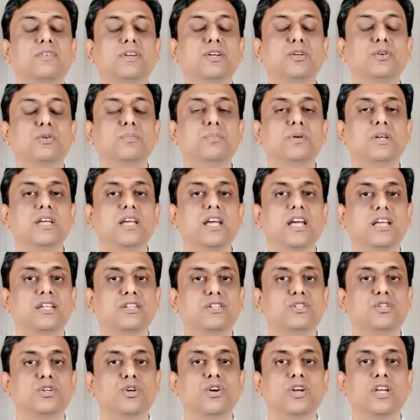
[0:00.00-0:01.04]
you be
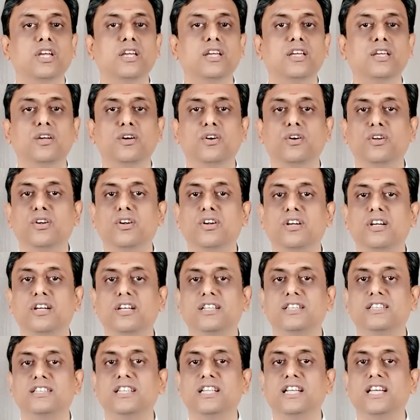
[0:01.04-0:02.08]
enjoying your
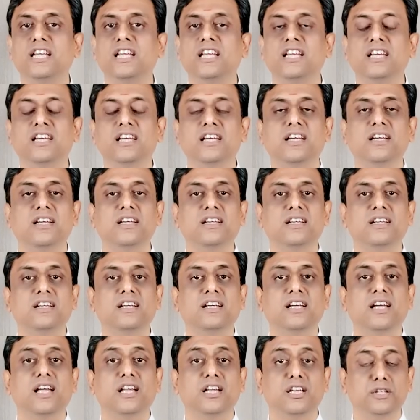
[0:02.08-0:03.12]
sitting?
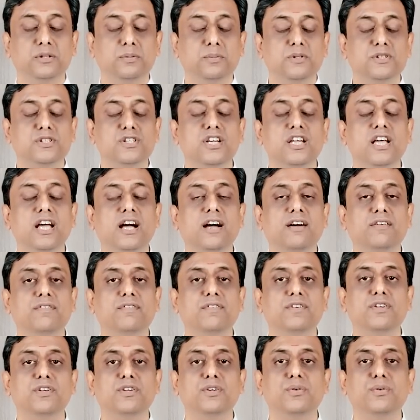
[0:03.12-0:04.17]
And especially
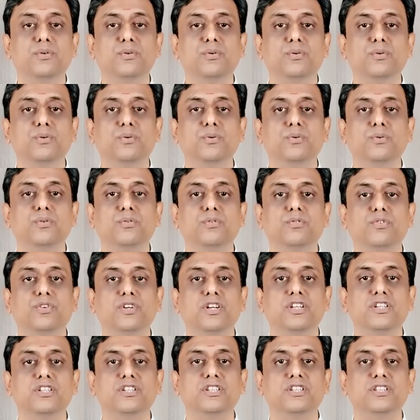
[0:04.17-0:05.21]
after you
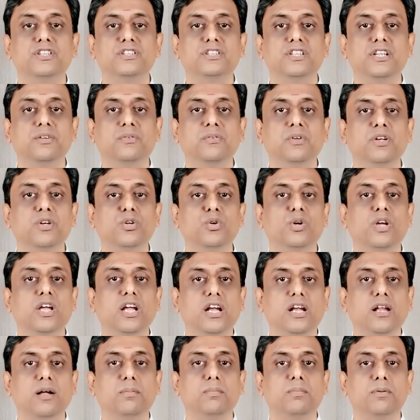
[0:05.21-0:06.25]
finish this, and when you
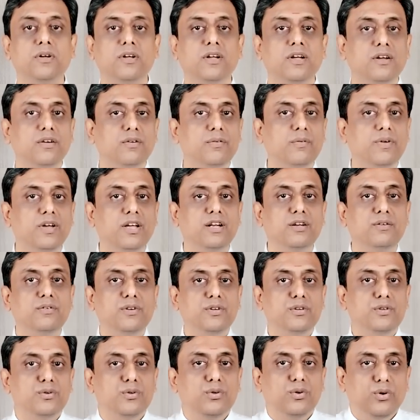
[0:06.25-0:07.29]
get up, wherever
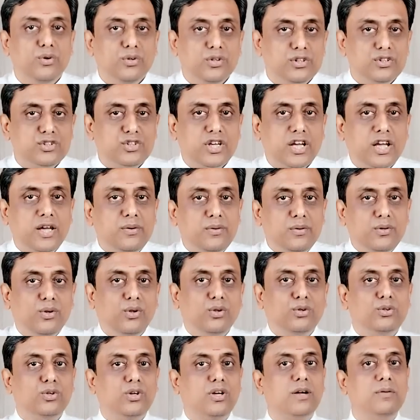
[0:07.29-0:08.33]
you go, the chair will
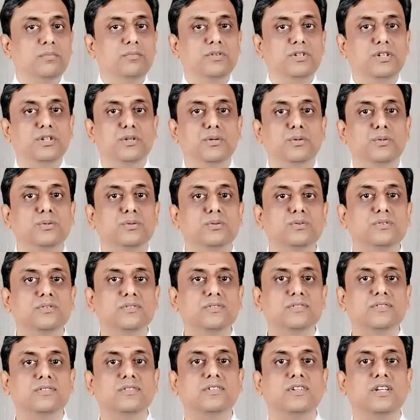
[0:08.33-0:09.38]
also come with you.
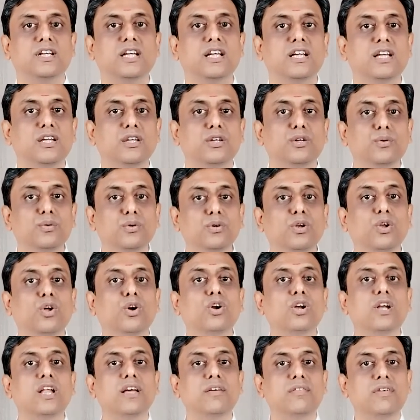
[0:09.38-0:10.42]
You will
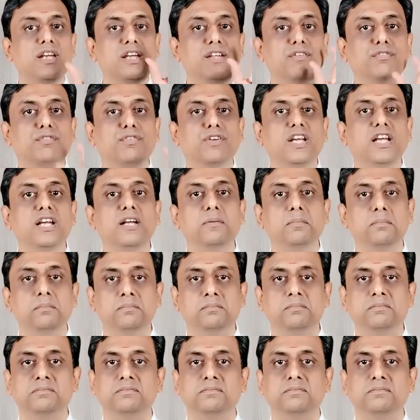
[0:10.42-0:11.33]
not have any freedom.